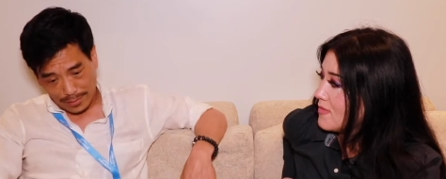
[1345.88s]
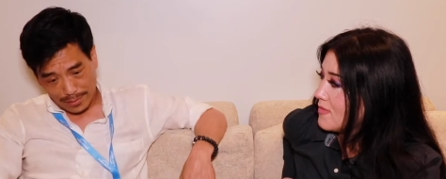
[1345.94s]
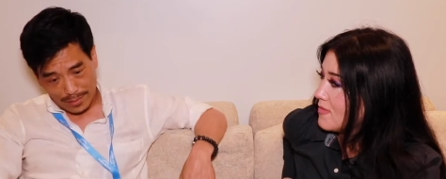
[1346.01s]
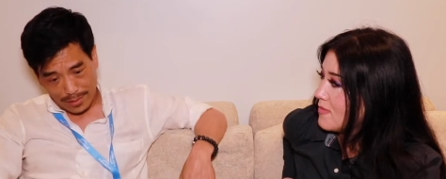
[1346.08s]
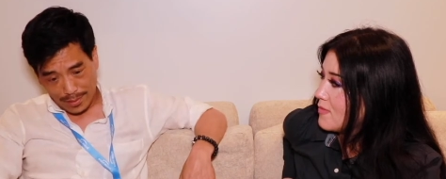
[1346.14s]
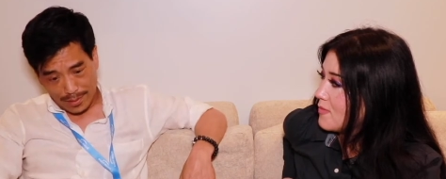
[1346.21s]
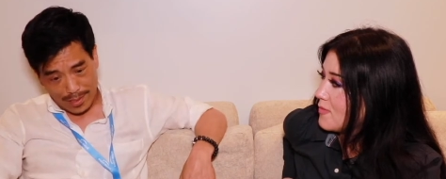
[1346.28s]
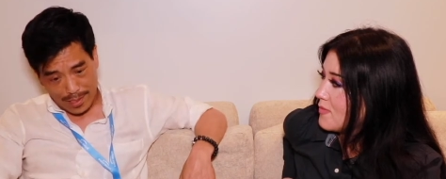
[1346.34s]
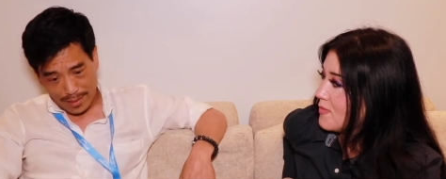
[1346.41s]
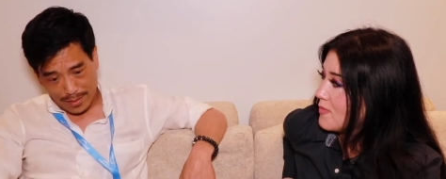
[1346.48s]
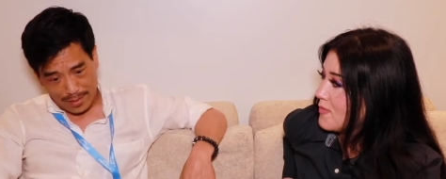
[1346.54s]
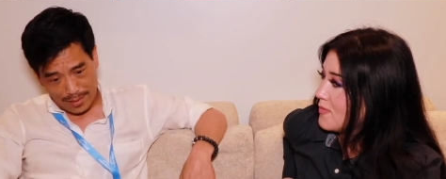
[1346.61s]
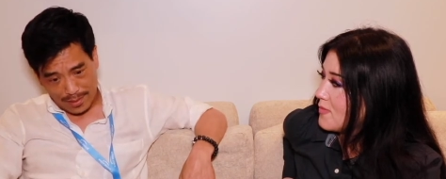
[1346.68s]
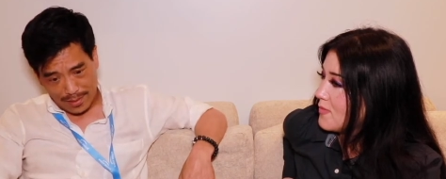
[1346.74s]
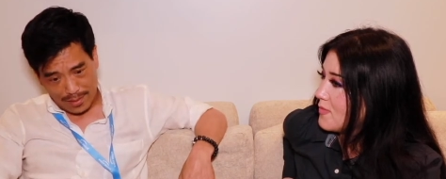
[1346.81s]
Speaker 1: you're not
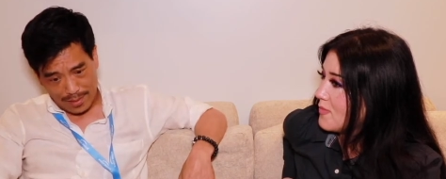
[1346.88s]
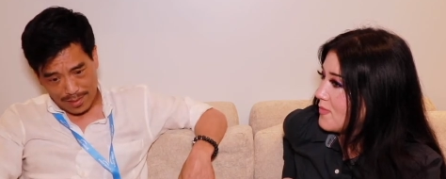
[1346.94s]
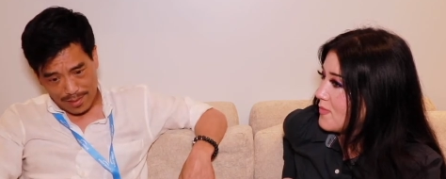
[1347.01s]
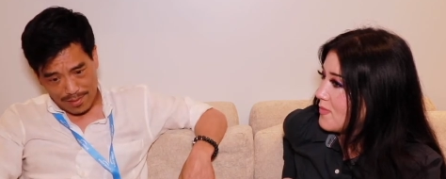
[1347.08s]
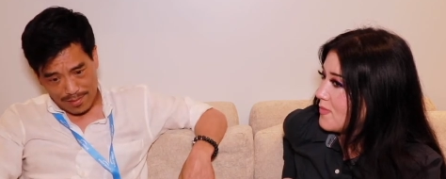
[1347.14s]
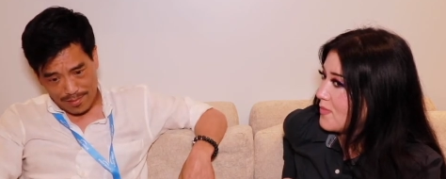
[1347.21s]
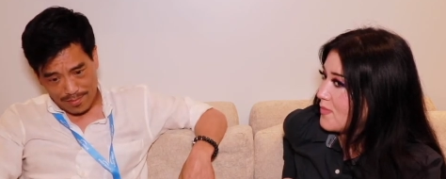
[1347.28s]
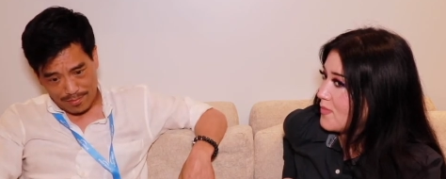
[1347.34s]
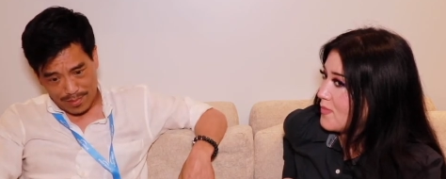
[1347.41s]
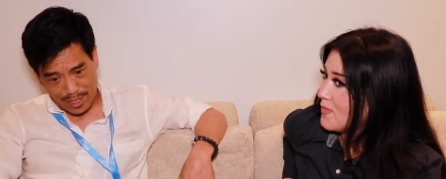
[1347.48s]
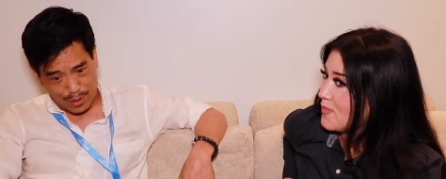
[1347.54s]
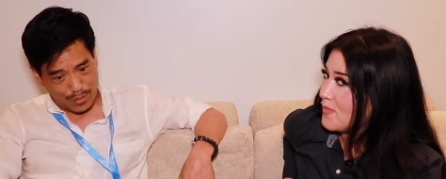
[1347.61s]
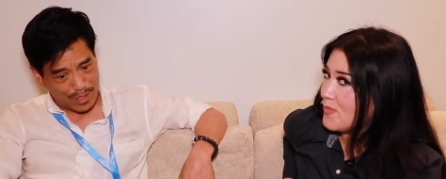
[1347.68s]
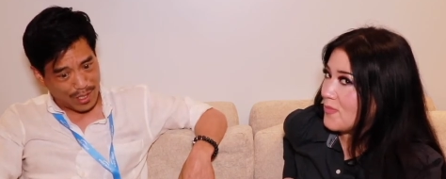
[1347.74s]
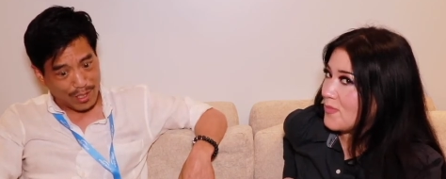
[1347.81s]
rich
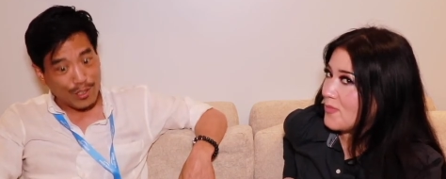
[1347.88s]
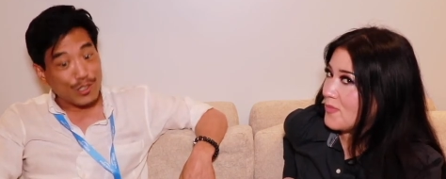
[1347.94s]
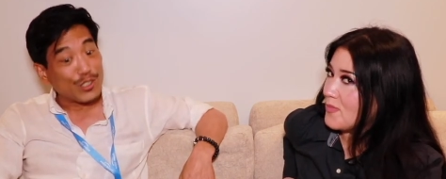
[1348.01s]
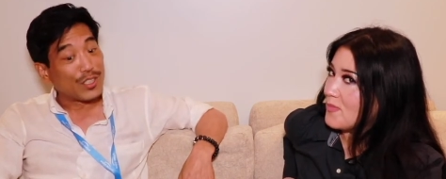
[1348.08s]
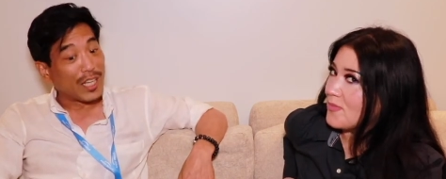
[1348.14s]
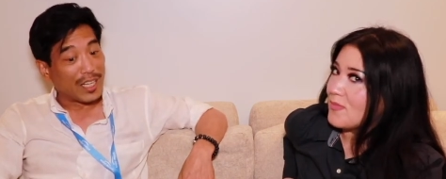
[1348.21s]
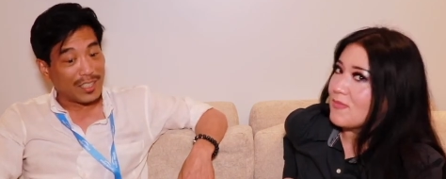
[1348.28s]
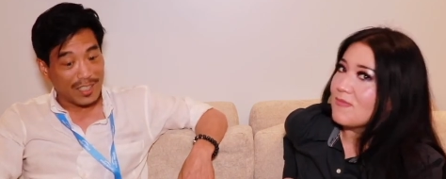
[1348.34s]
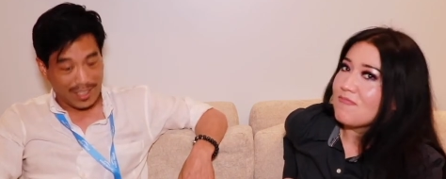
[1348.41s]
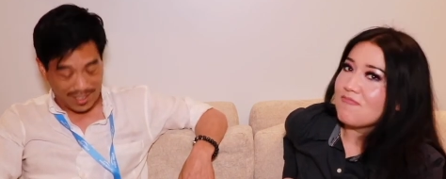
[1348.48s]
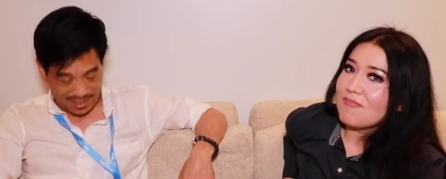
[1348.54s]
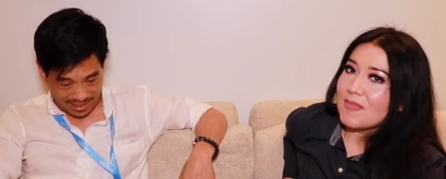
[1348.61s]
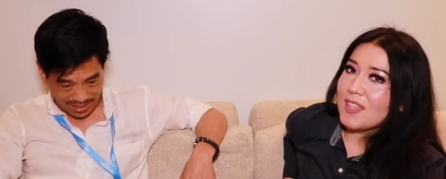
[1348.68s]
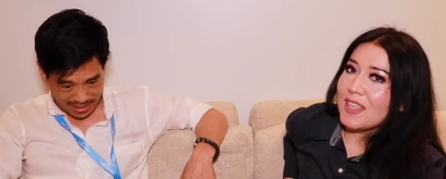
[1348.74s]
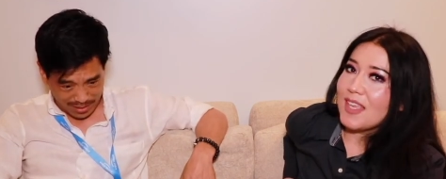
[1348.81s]
with understanding.
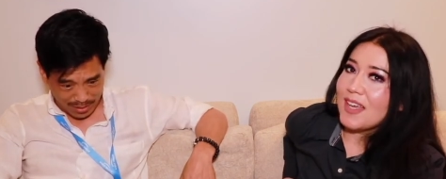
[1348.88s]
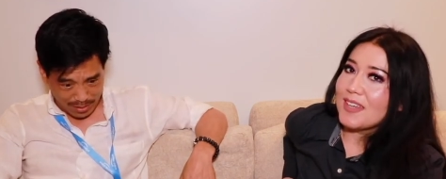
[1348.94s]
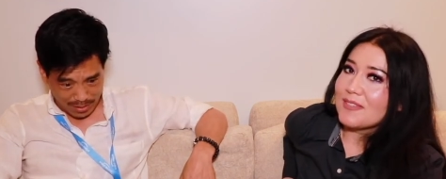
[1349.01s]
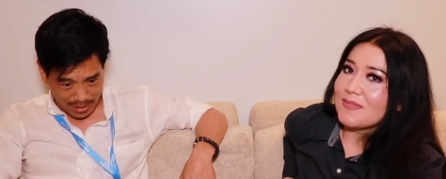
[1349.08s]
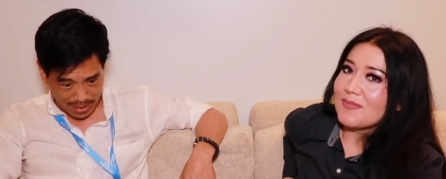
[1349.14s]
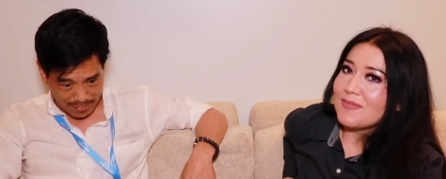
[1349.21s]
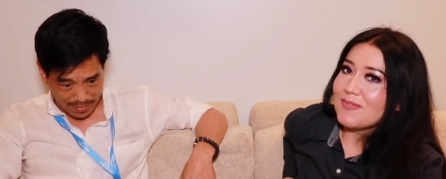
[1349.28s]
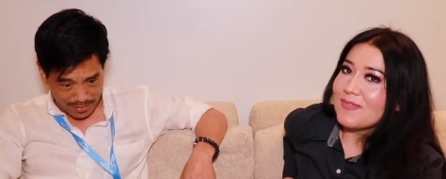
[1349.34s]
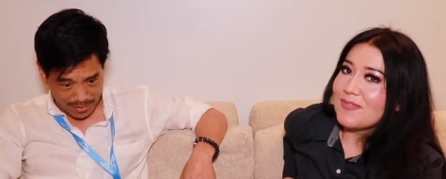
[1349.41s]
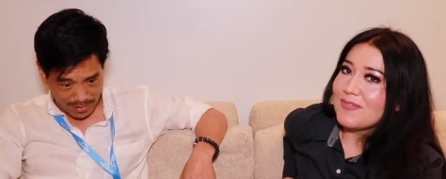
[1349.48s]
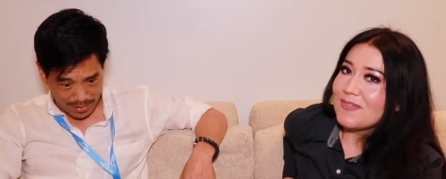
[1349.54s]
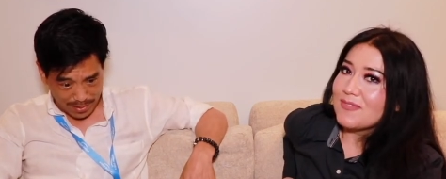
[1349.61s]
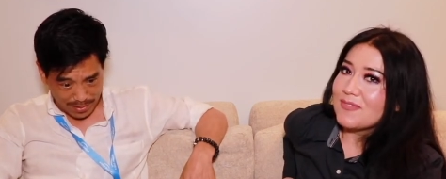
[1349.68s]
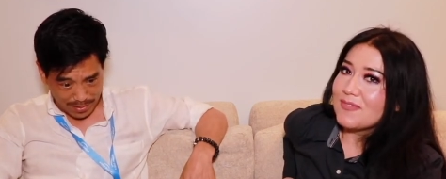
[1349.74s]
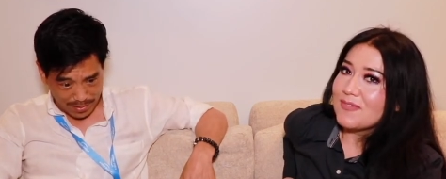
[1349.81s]
Yeah. You're, you're,
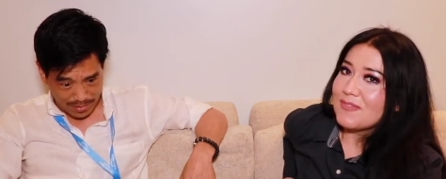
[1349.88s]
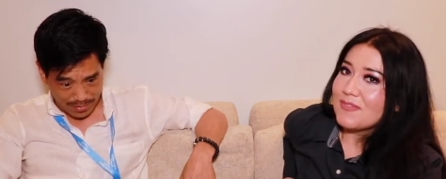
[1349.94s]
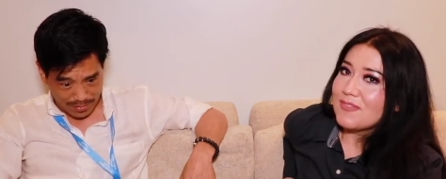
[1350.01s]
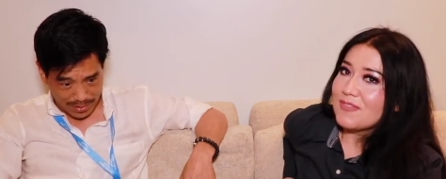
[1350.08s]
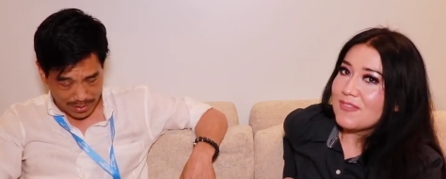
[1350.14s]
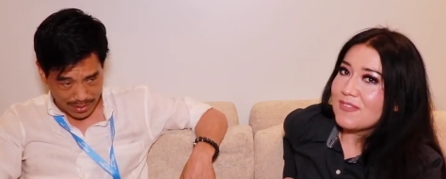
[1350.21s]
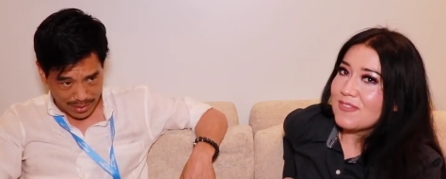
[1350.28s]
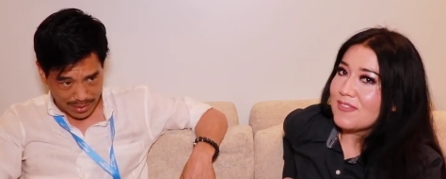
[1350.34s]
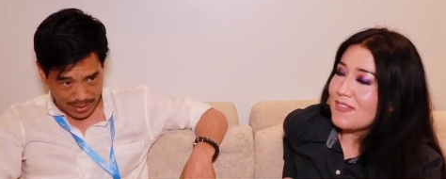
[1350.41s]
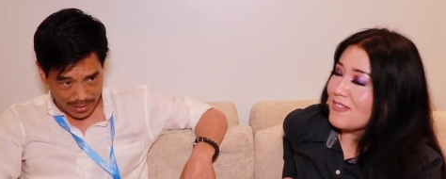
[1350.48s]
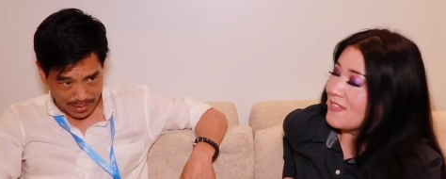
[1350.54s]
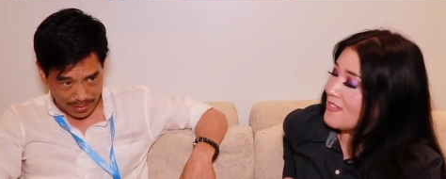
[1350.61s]
you're very uh,